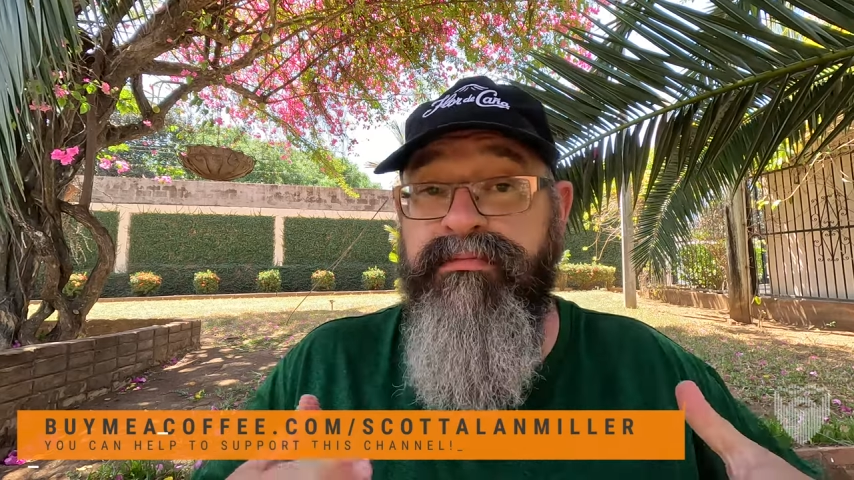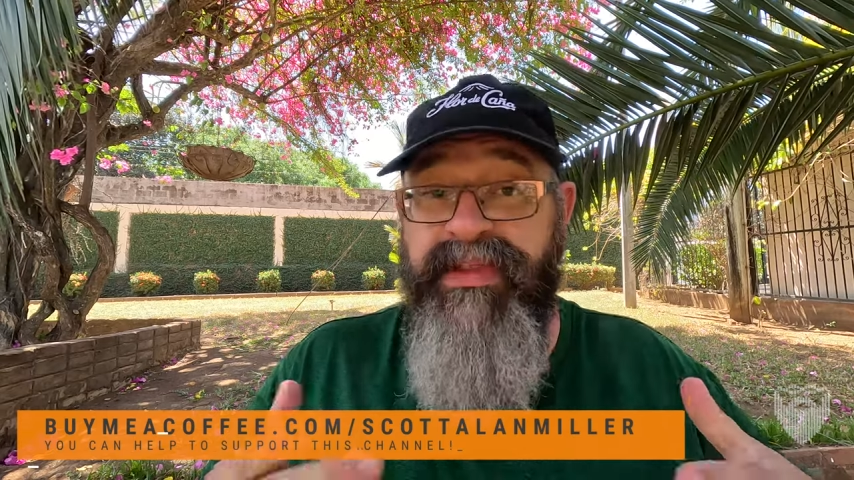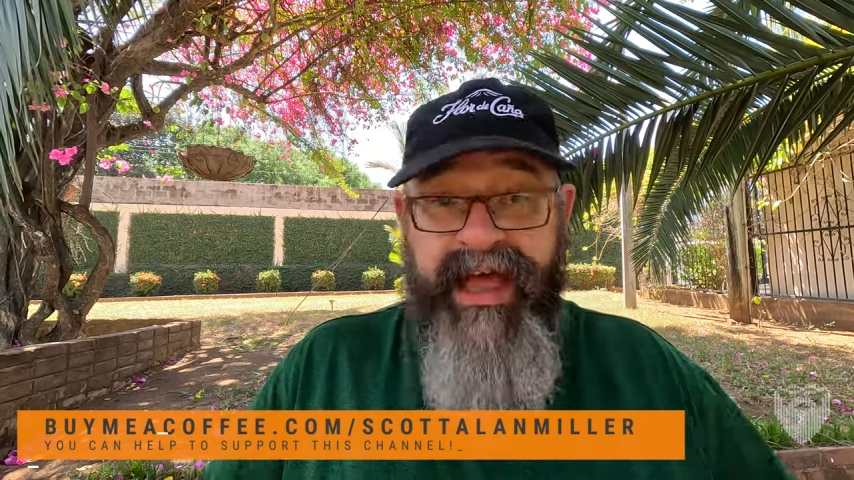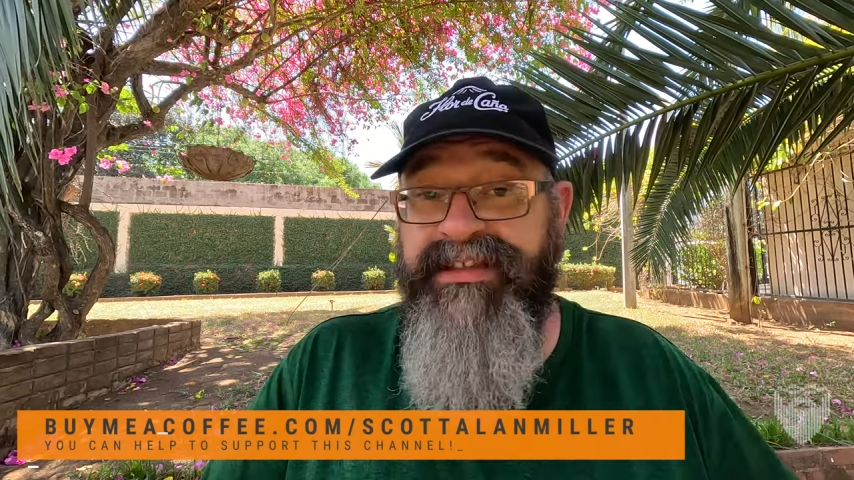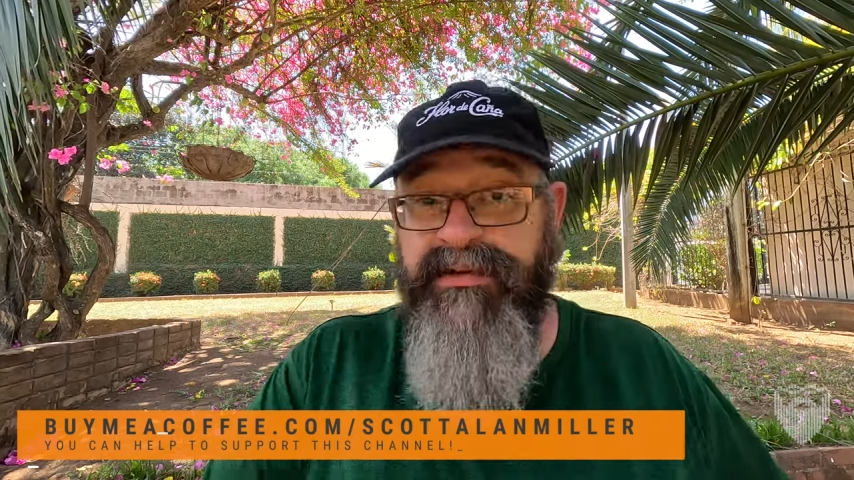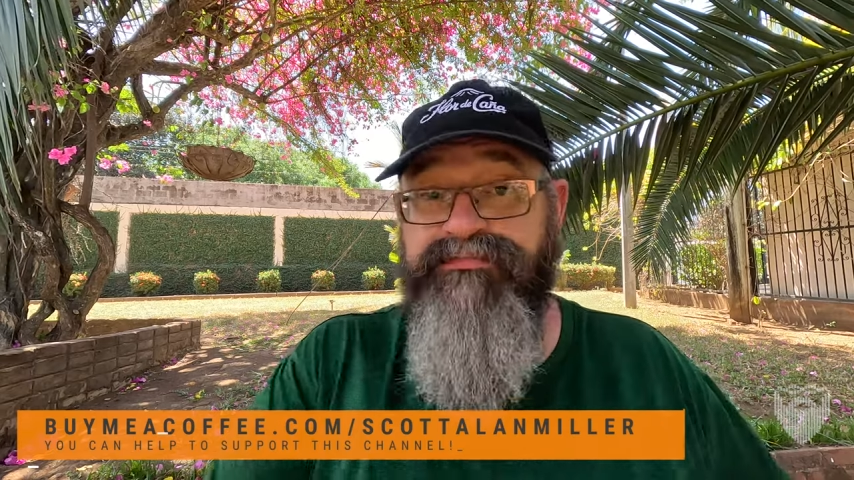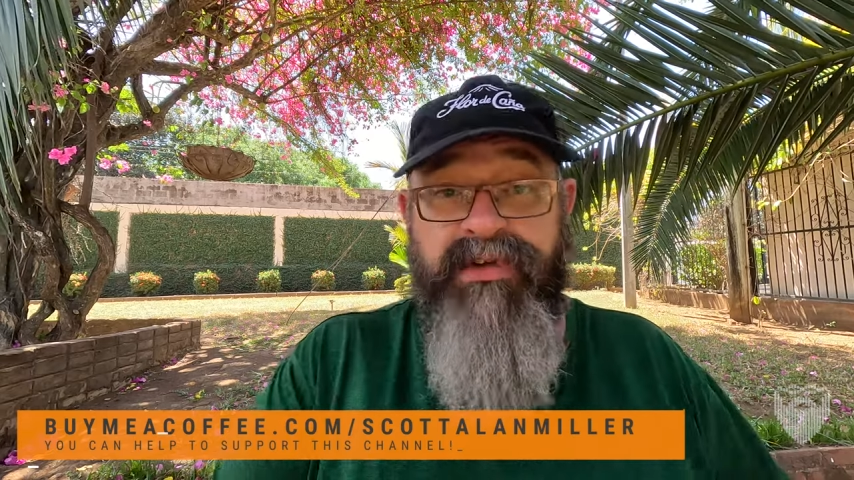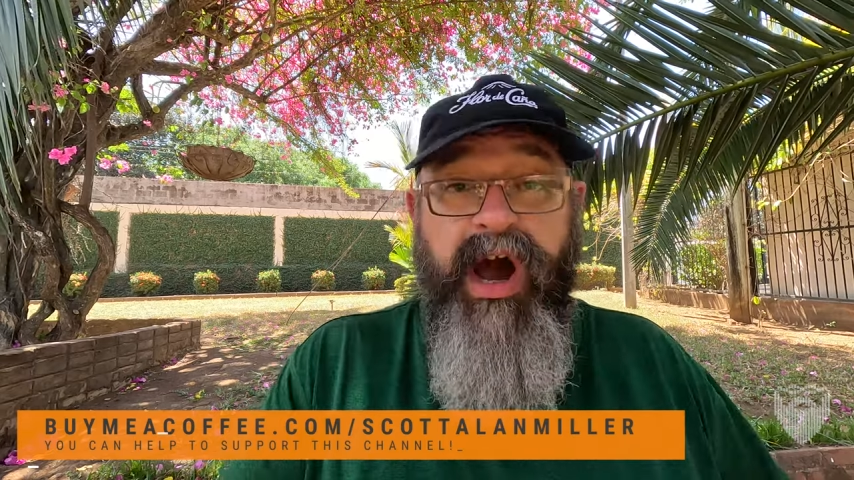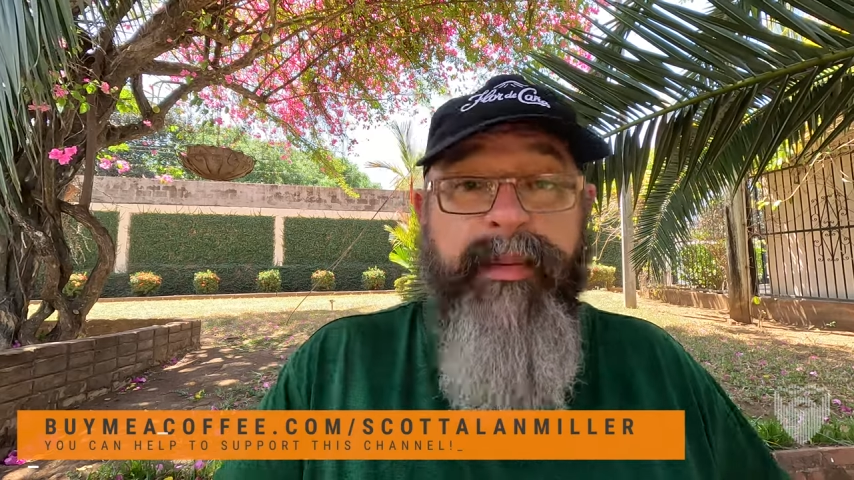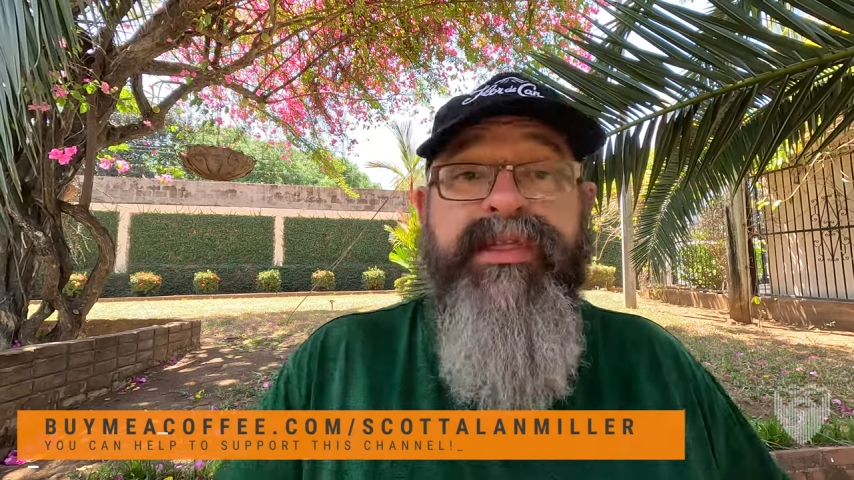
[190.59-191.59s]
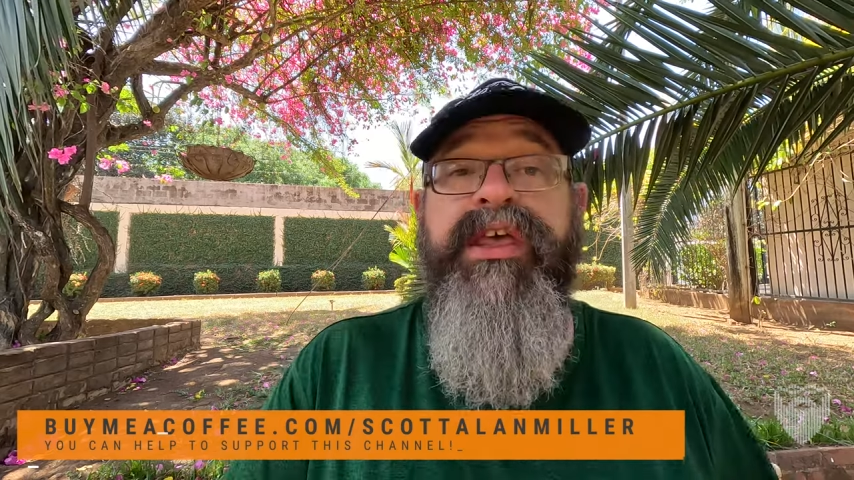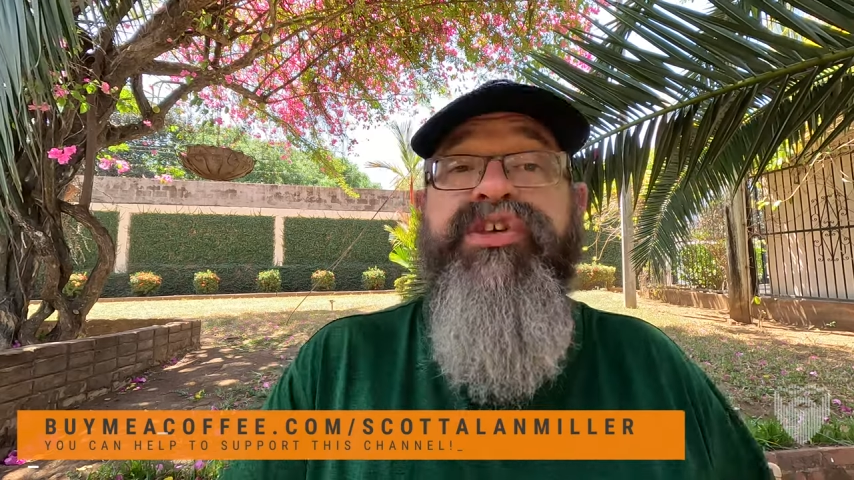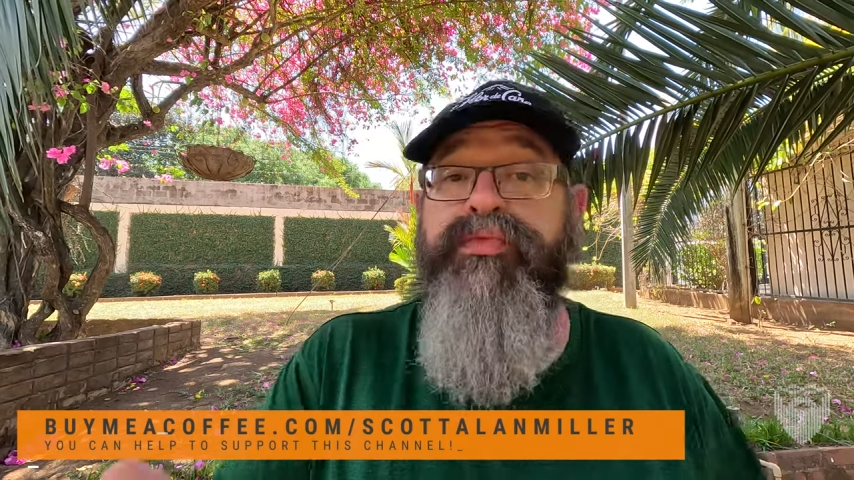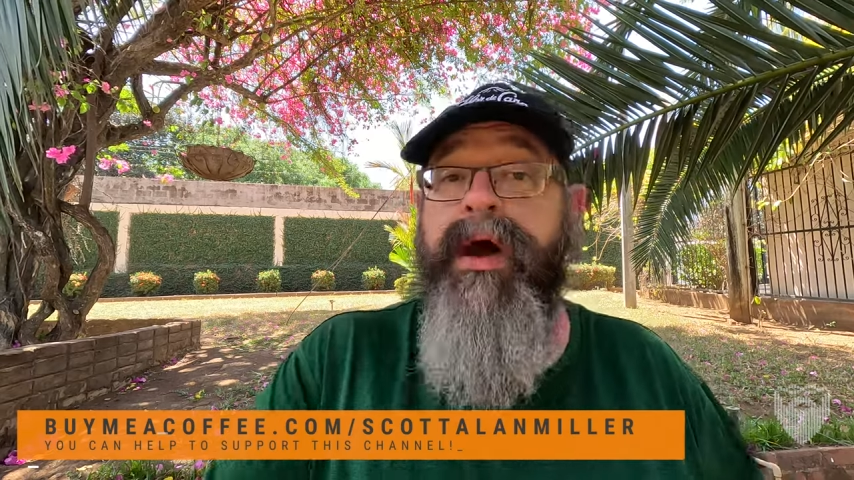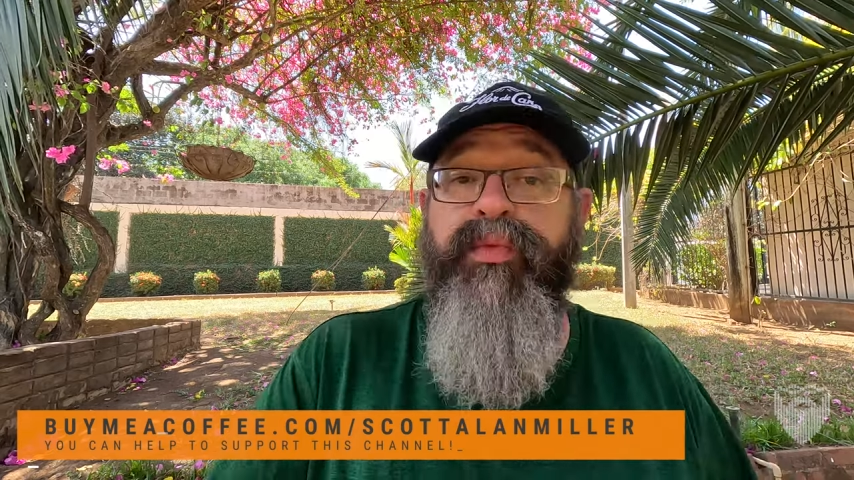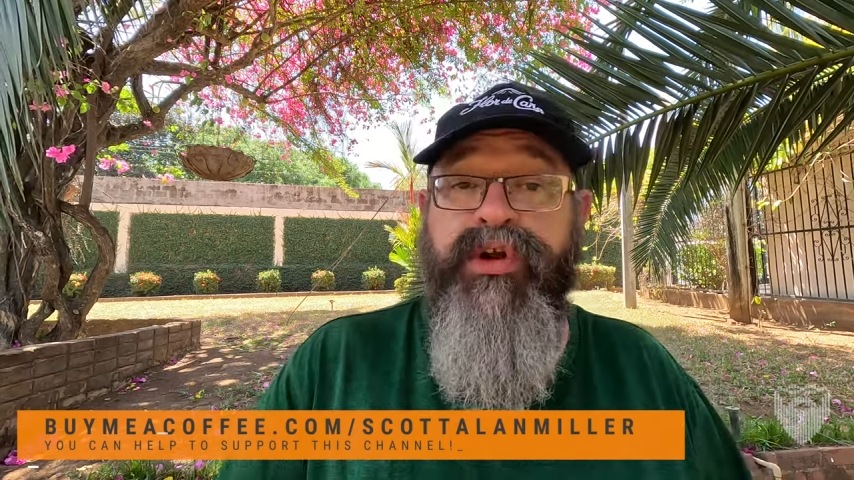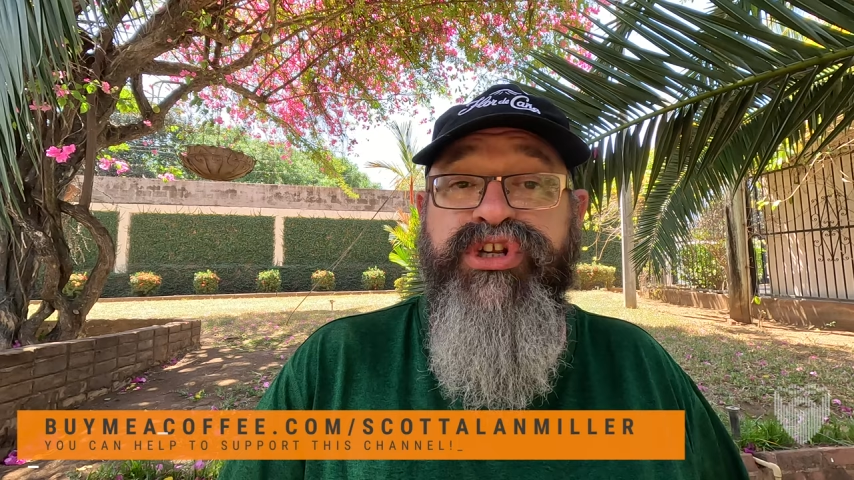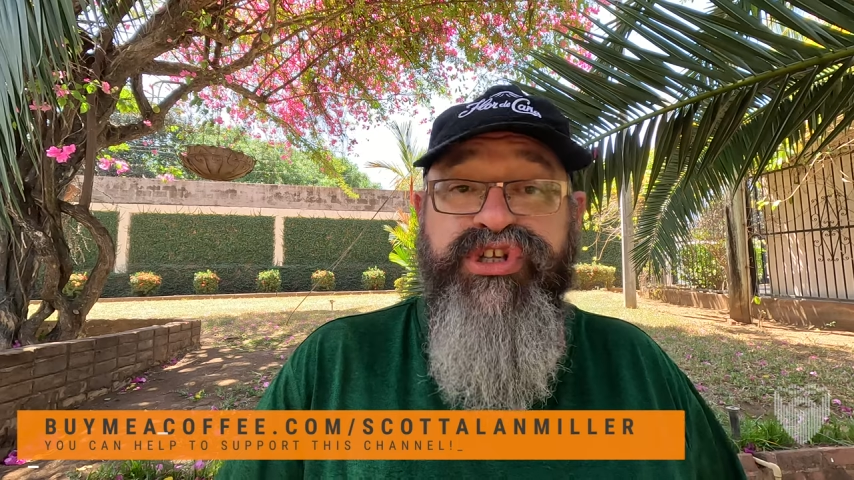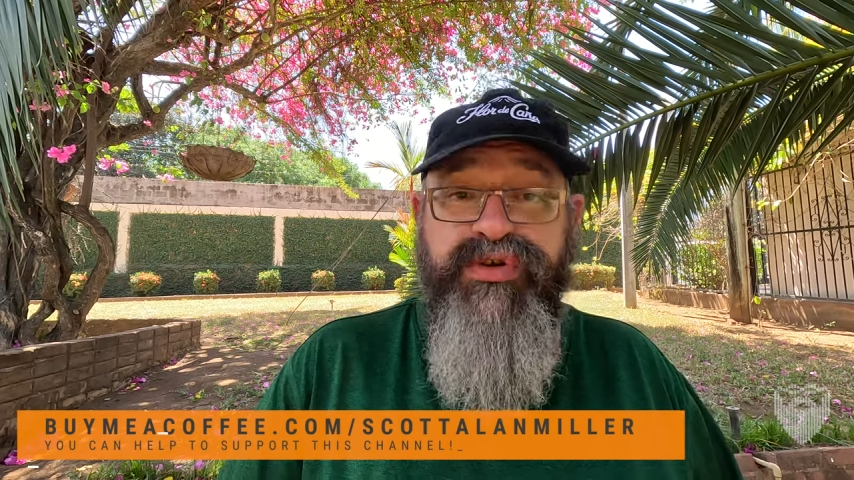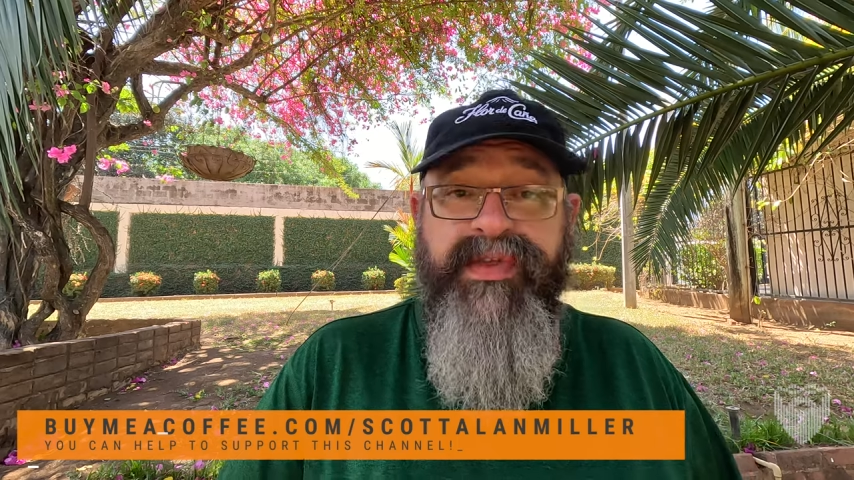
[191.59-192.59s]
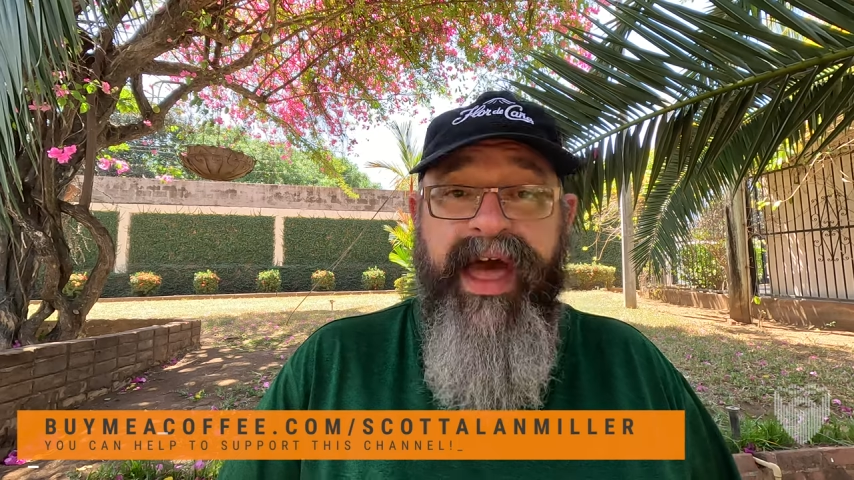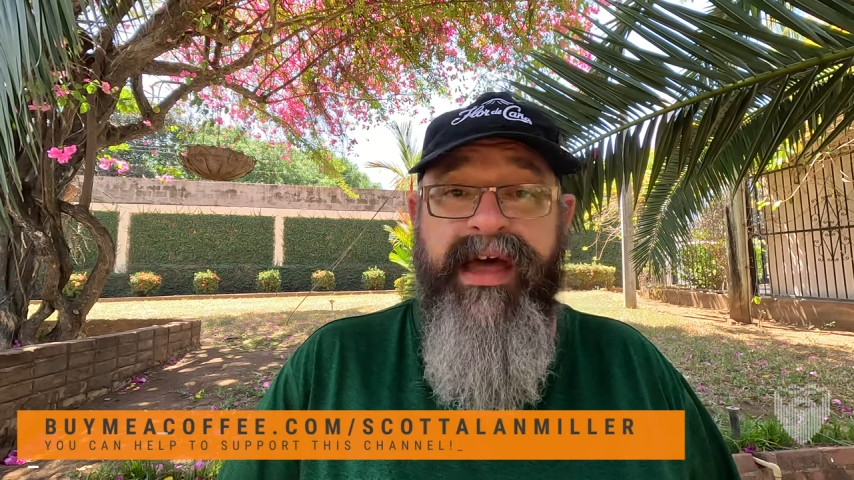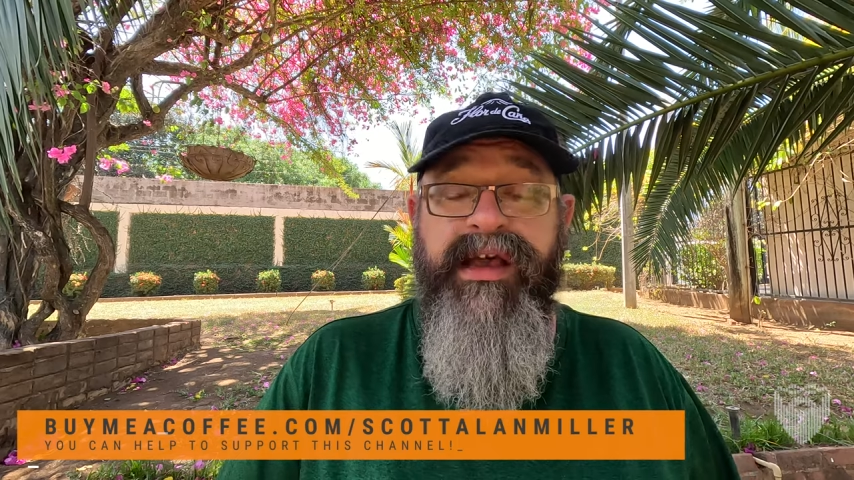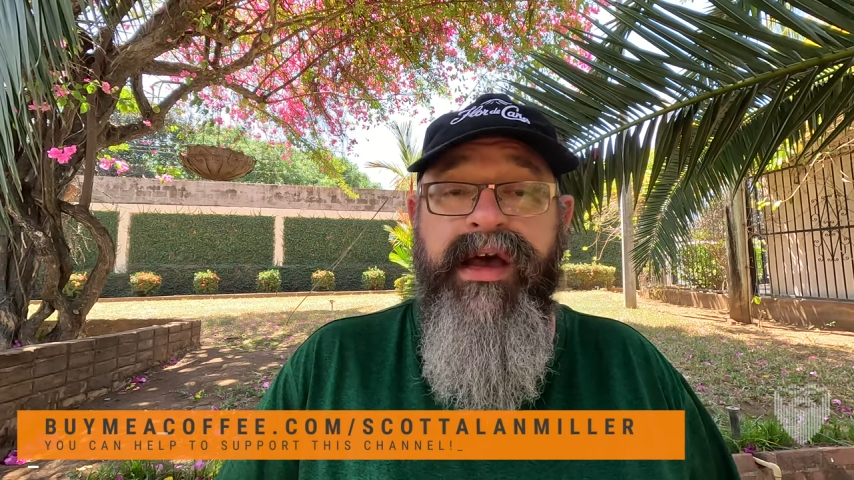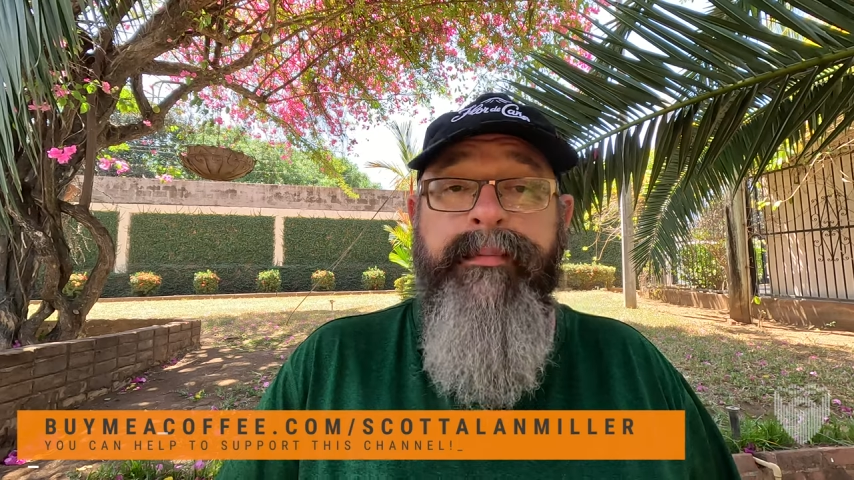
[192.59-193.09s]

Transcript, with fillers: that's a common thing. You might want to do that.